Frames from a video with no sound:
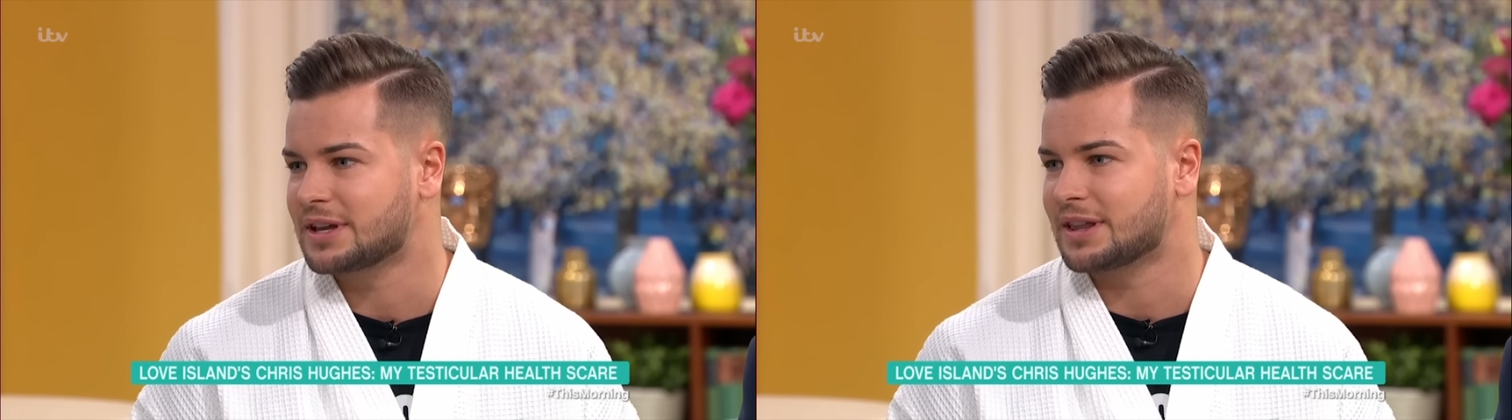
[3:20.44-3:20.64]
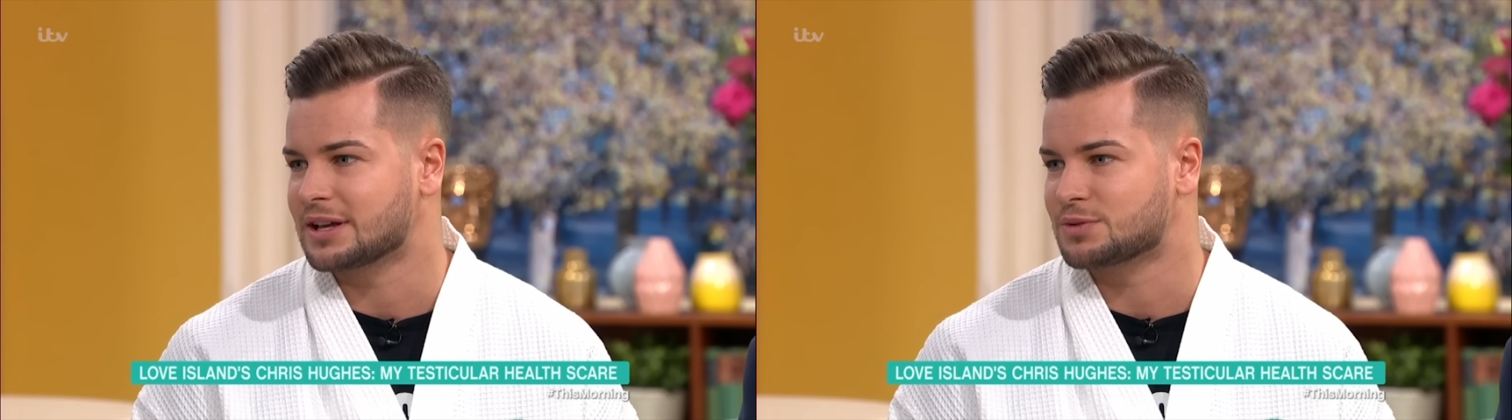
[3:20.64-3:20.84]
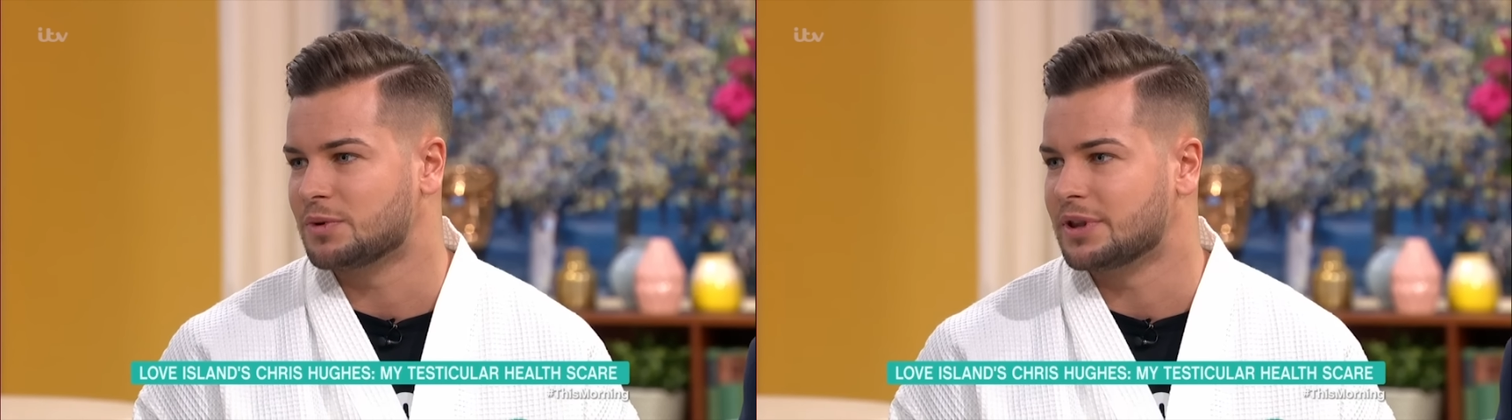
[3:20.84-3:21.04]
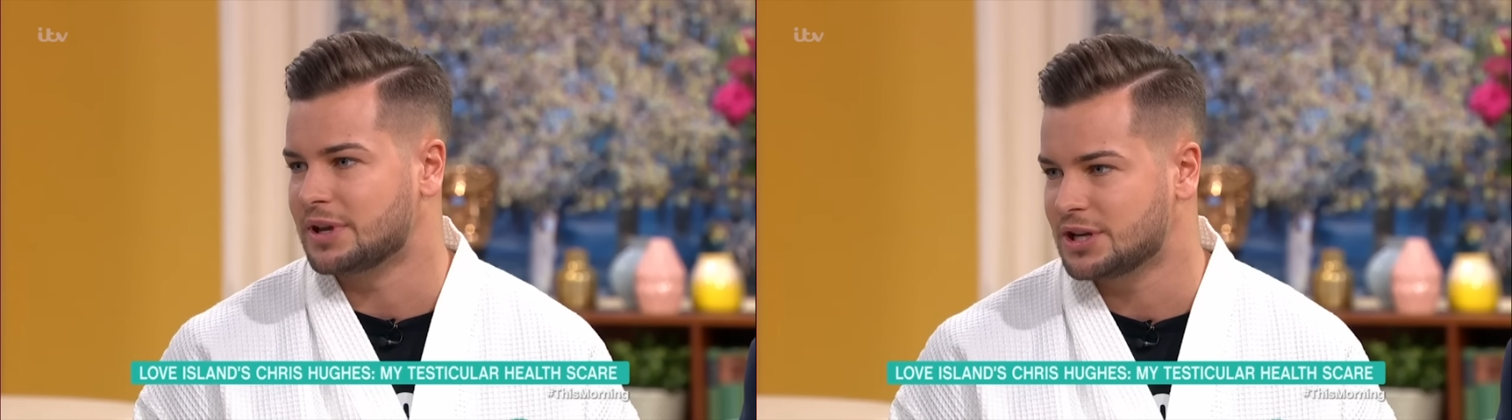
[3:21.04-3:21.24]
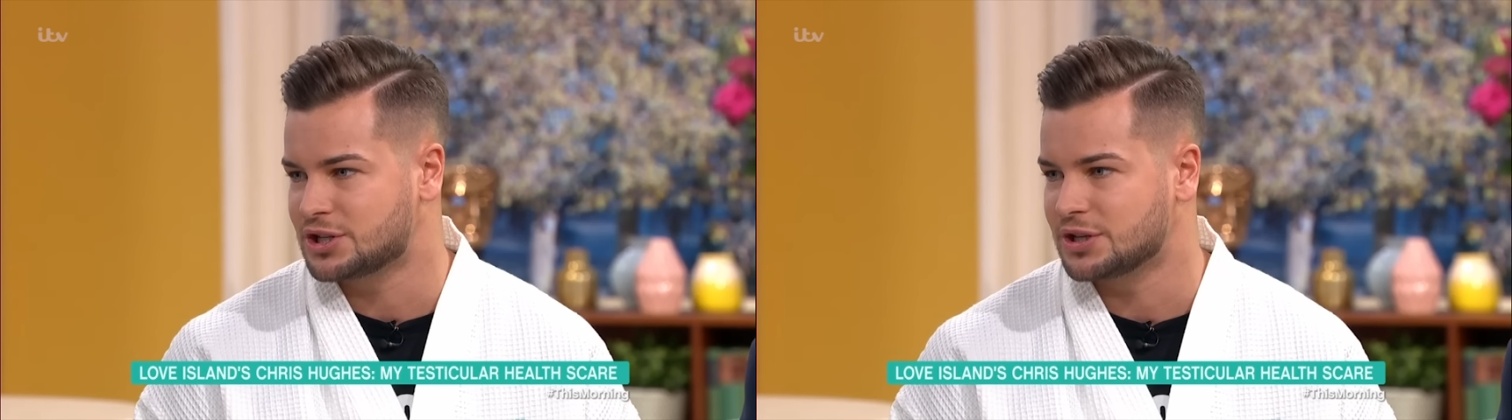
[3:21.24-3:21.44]
think, I think that's, that's one
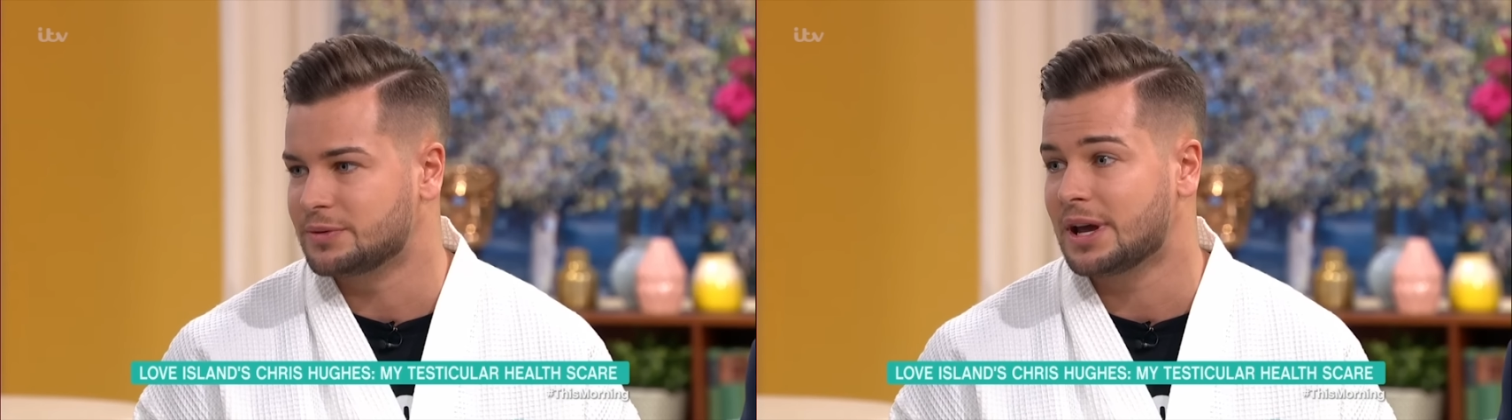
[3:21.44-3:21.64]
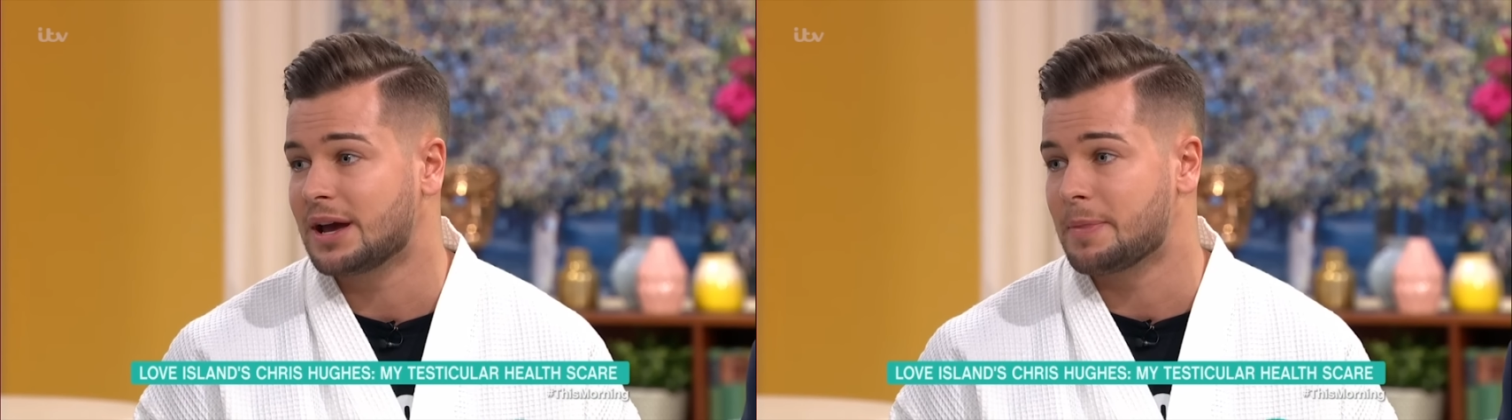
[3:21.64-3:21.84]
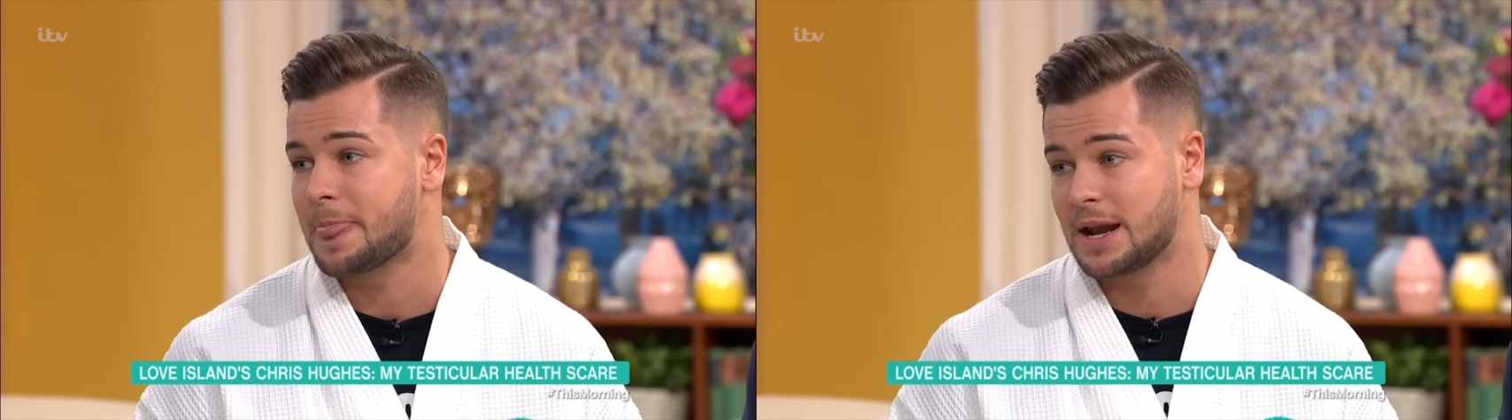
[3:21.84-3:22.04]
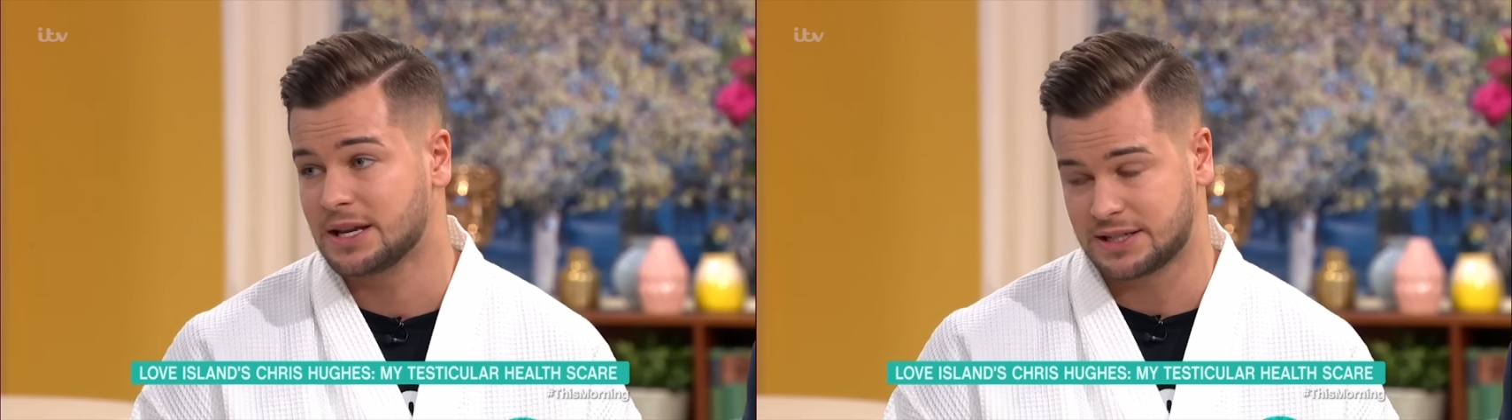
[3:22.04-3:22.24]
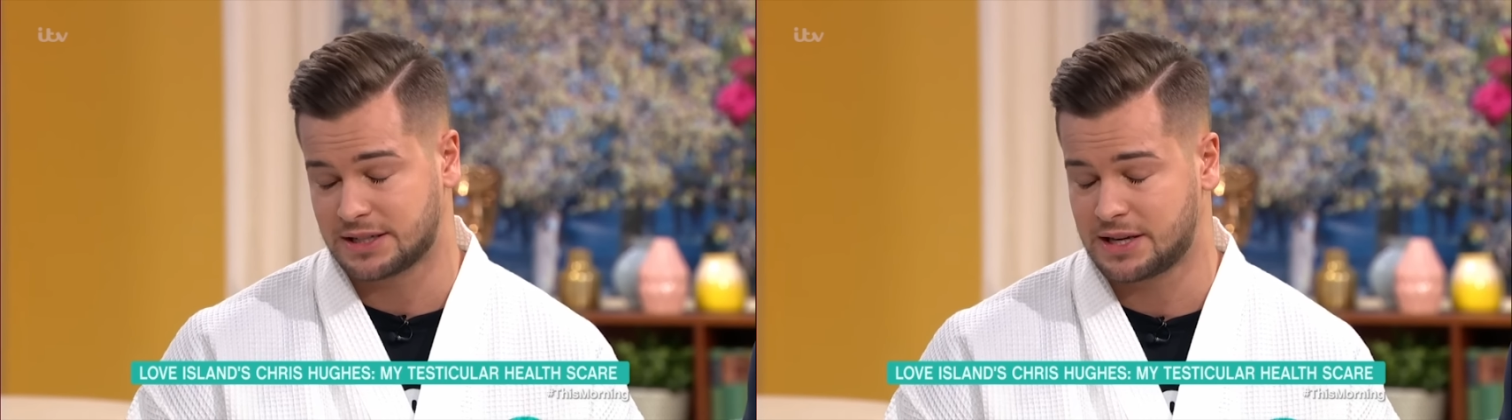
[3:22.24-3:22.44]
of the issues. The way yeah, it is. And
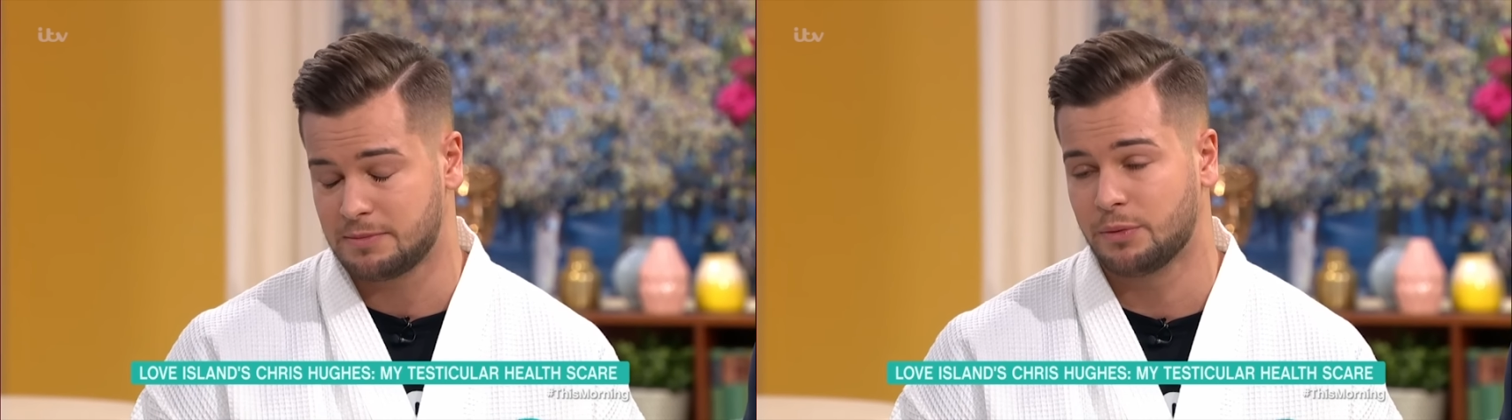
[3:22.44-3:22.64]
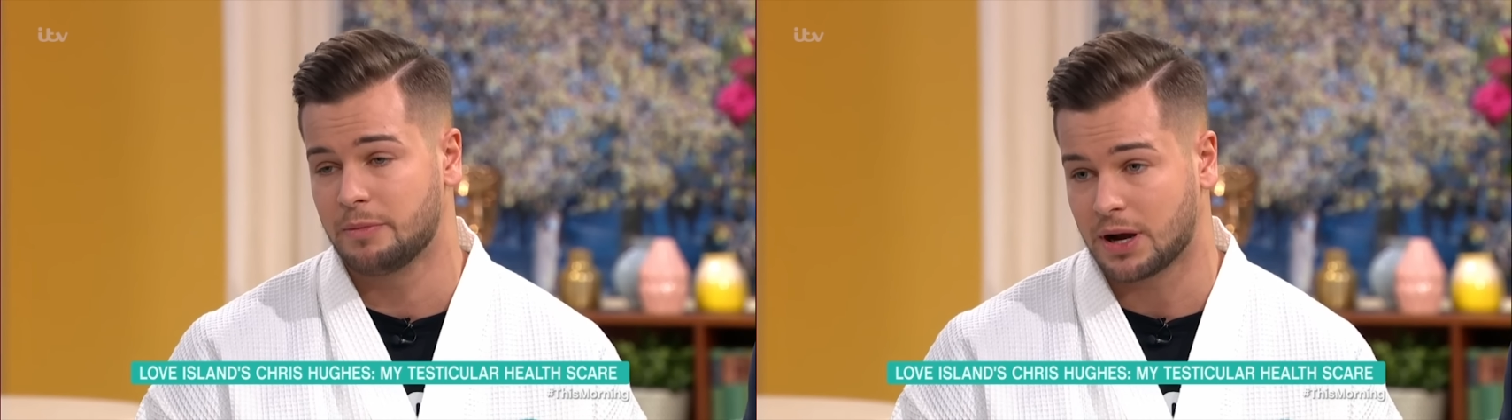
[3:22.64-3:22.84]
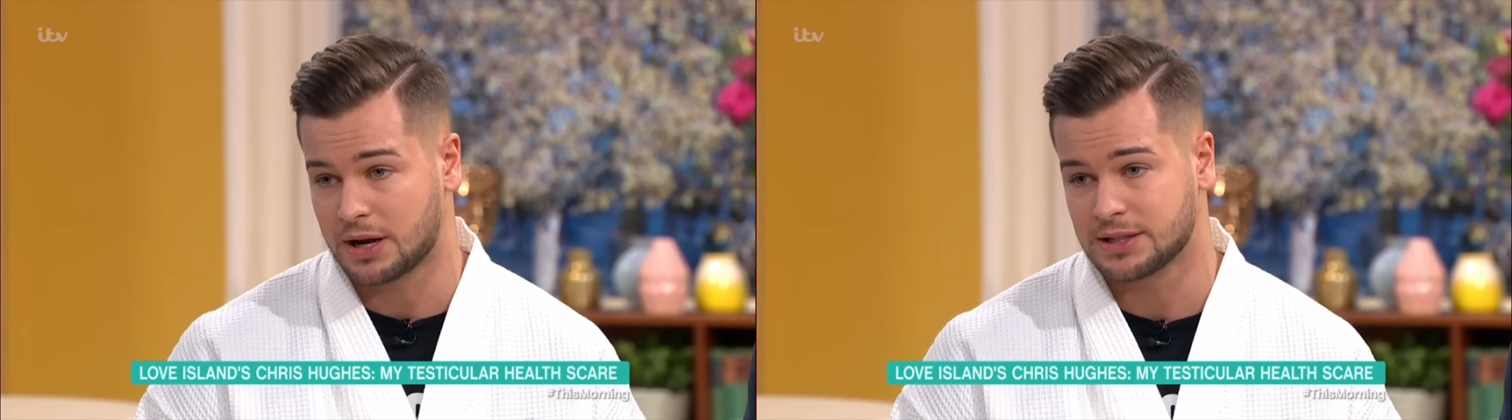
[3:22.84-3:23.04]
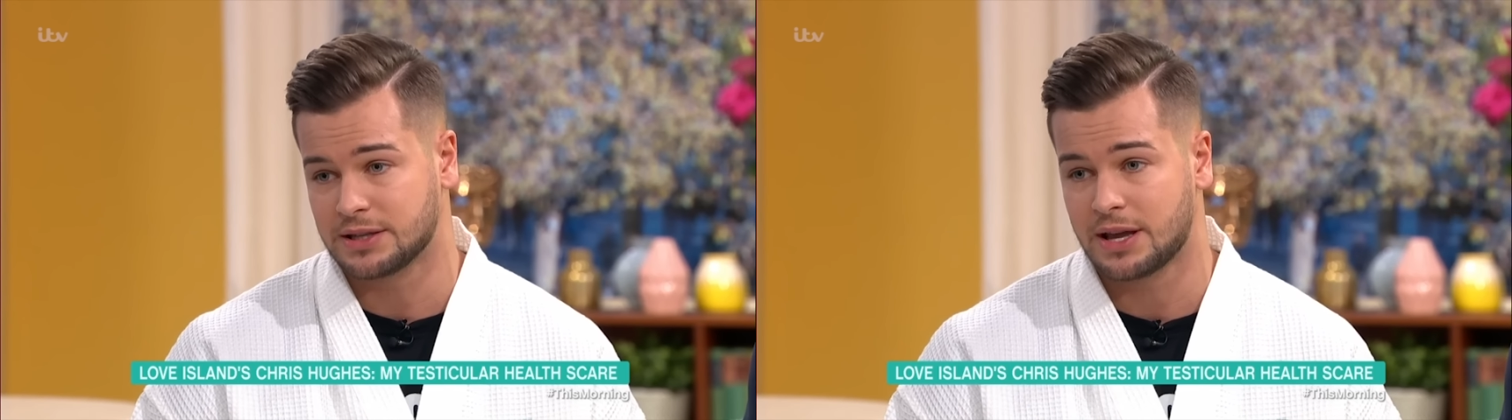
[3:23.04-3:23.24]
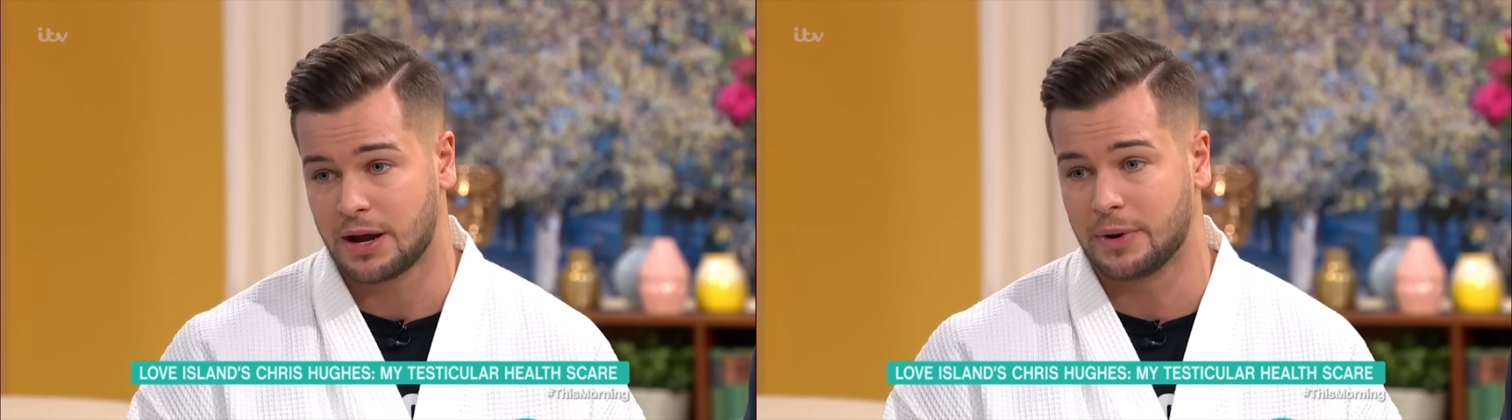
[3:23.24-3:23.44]
it's similar with my cousin there.